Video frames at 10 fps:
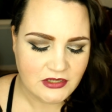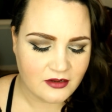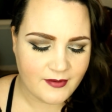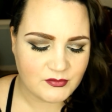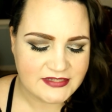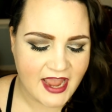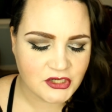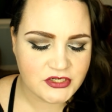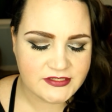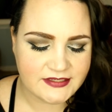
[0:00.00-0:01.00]
to talk about was
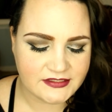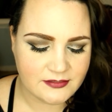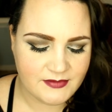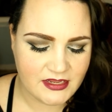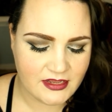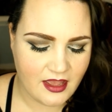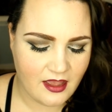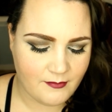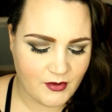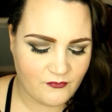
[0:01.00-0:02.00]
actually sent to me
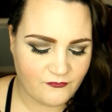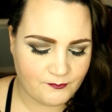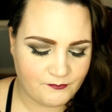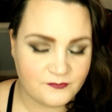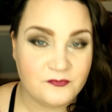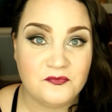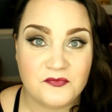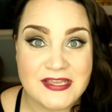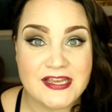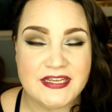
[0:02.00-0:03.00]
um,
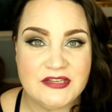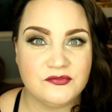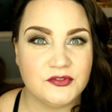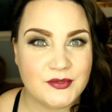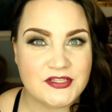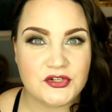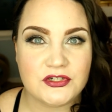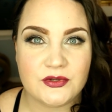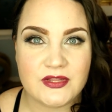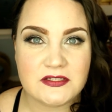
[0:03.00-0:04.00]
via influencer.
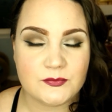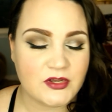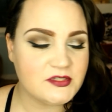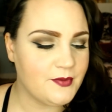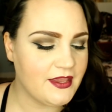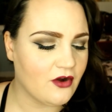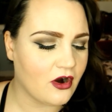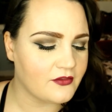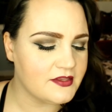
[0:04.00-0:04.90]
So this was PR.